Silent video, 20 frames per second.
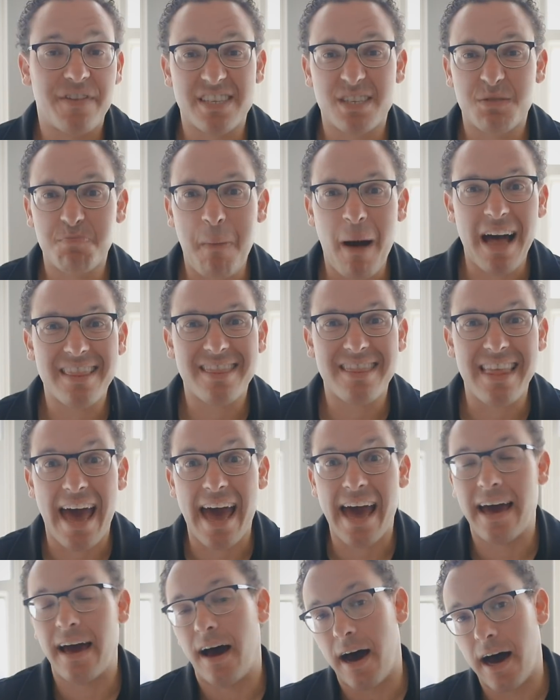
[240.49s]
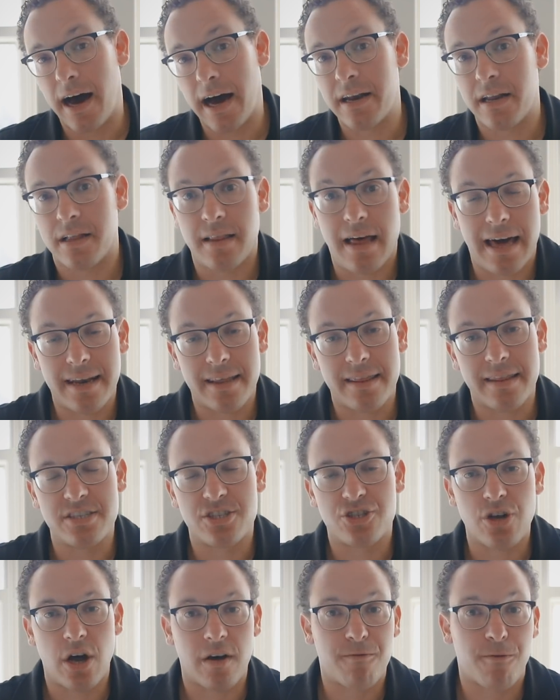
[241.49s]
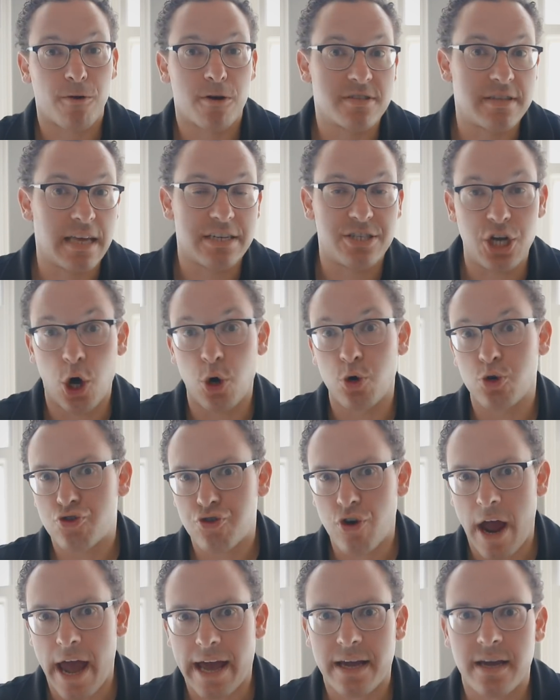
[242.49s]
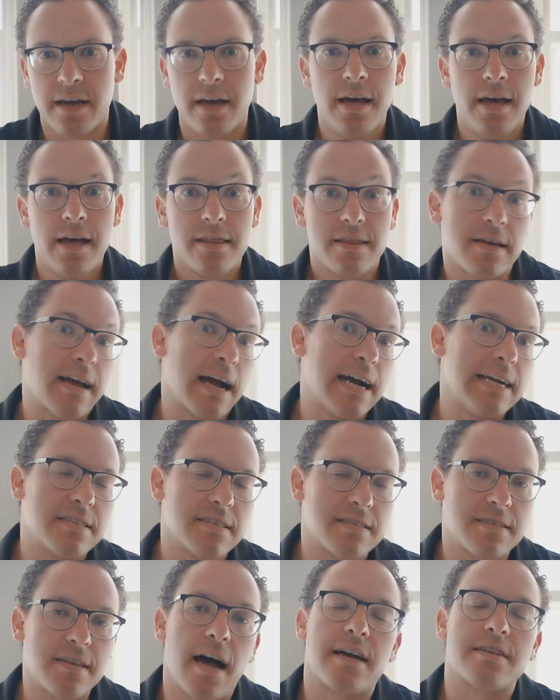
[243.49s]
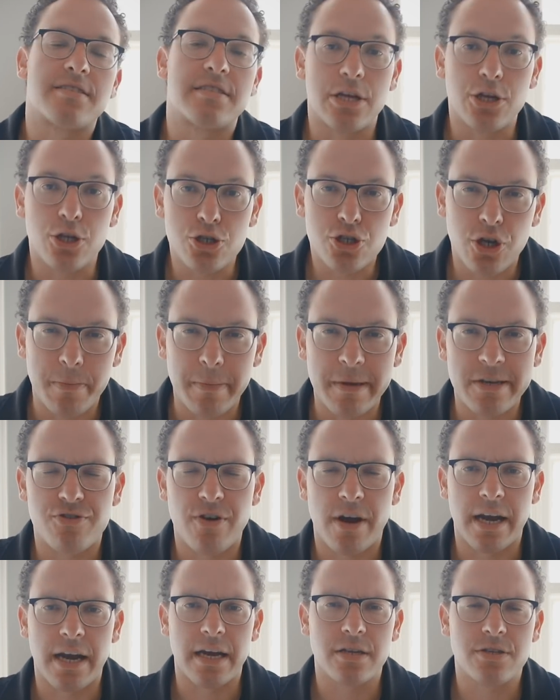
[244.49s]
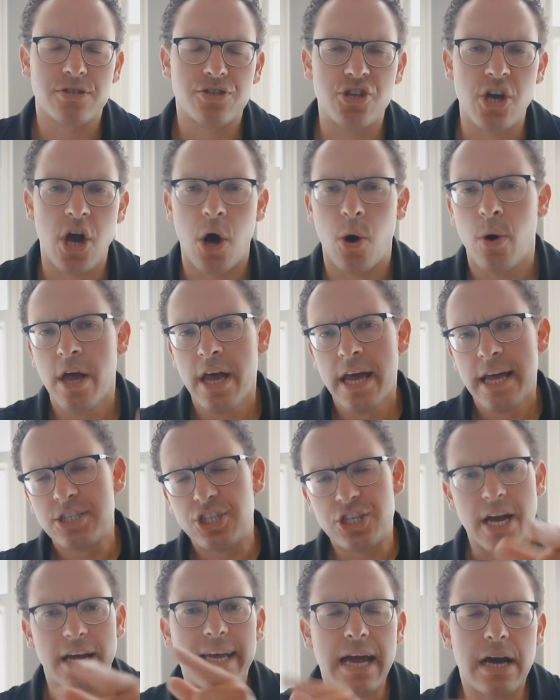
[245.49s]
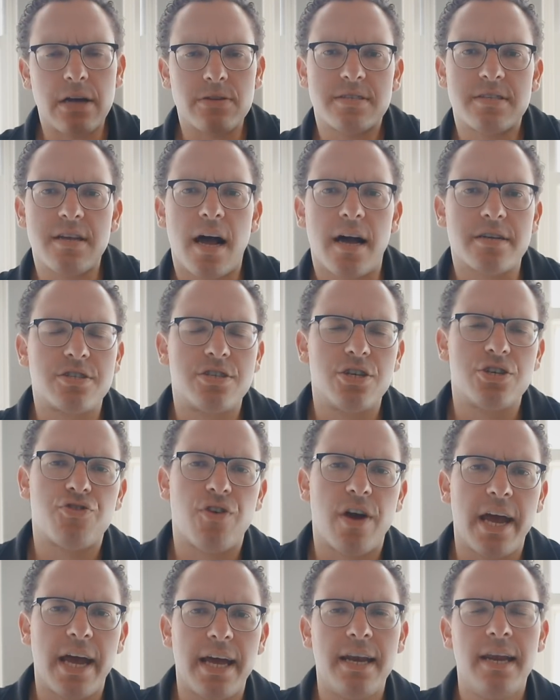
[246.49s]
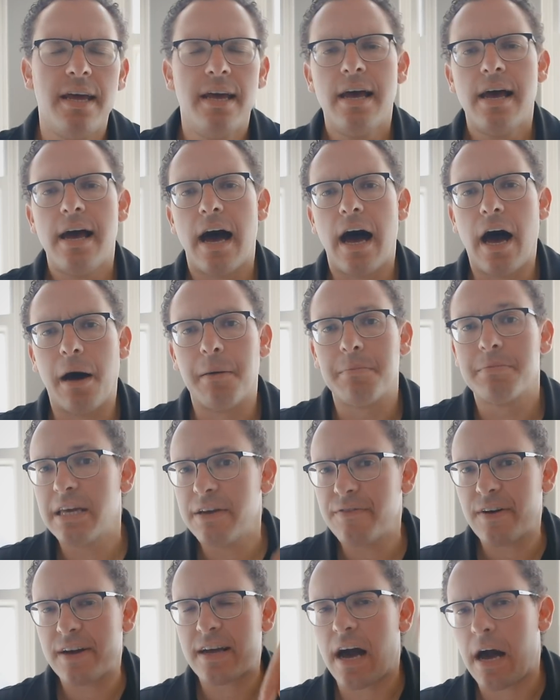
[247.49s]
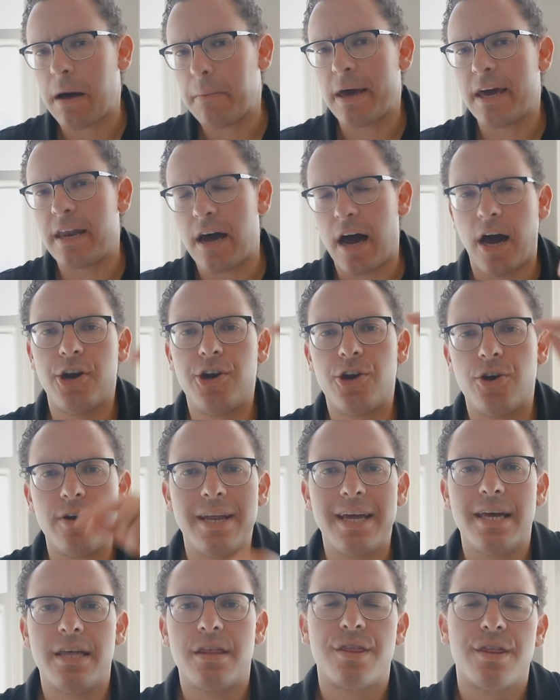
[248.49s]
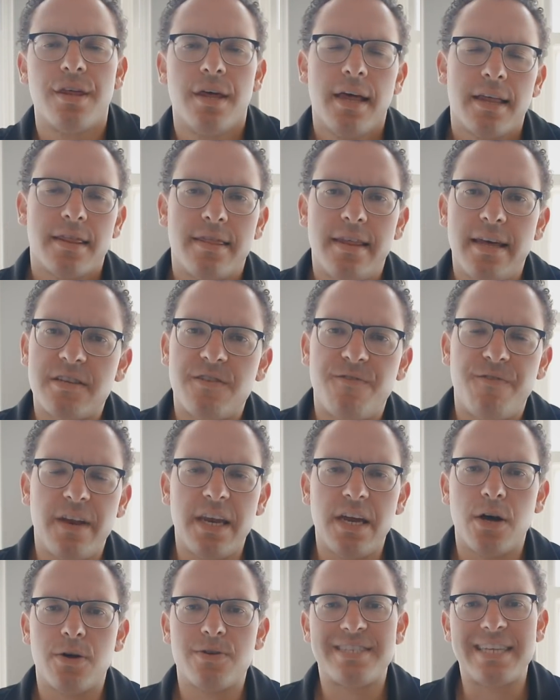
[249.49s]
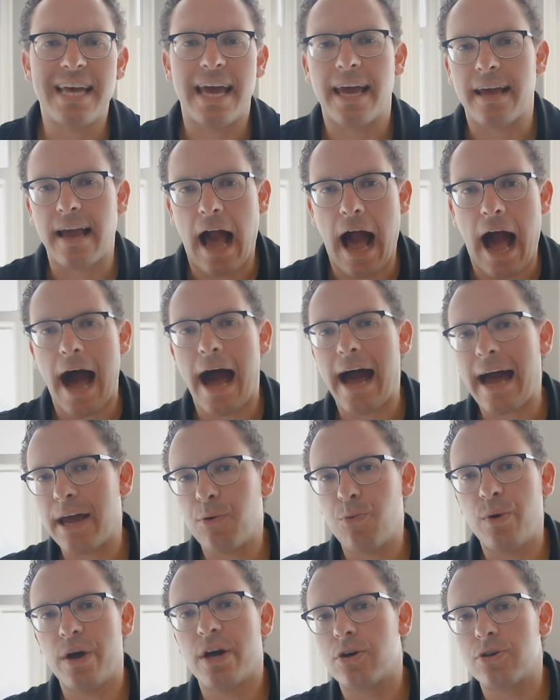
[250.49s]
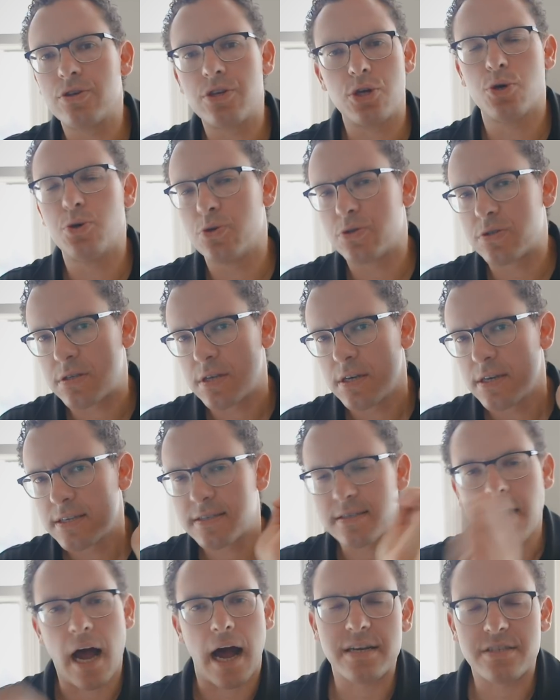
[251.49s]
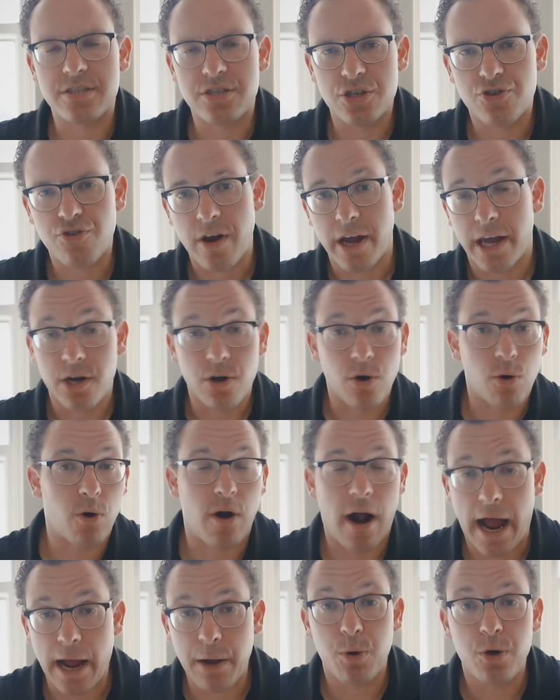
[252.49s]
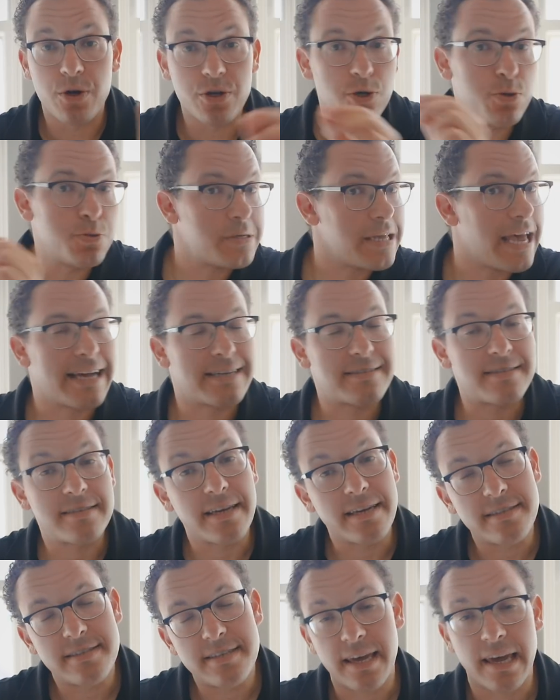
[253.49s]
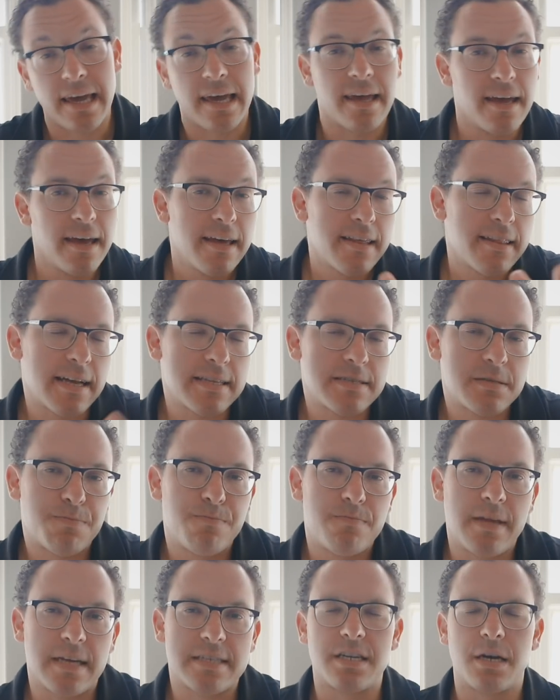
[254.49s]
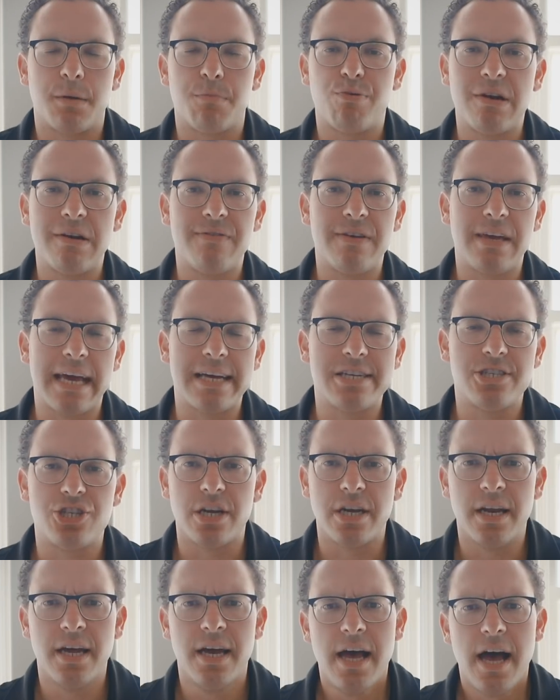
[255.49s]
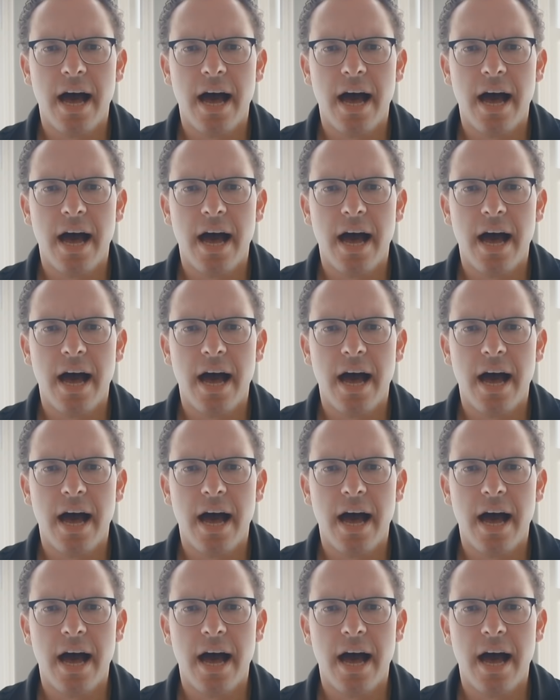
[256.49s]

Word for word: to spot that on a lot of these softwares that don't track the kinds of stocks that you should be trading. So check out Stocks to Trade. Um, leave a comment underneath this video saying, I will use Stocks to Trade or I will use STT. That's, that's an abbreviation.